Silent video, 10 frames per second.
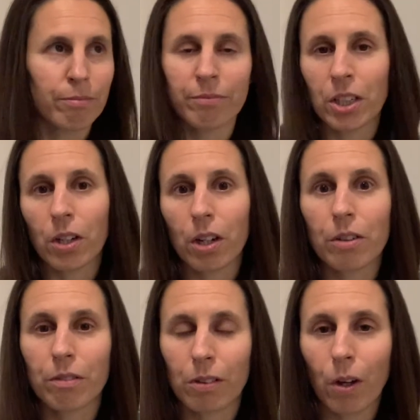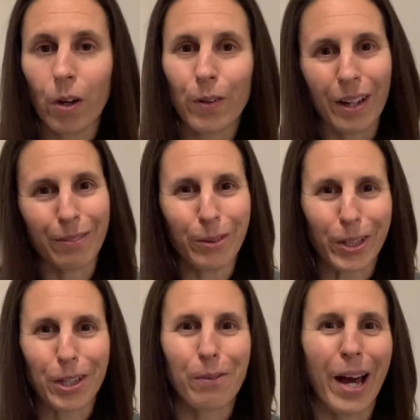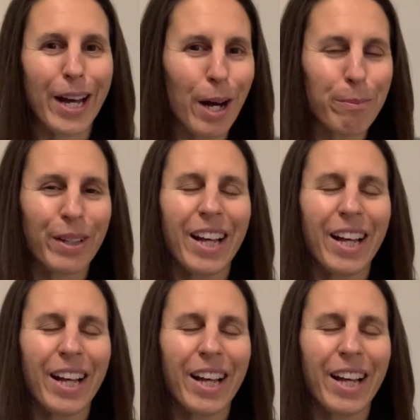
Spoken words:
low and work your way up.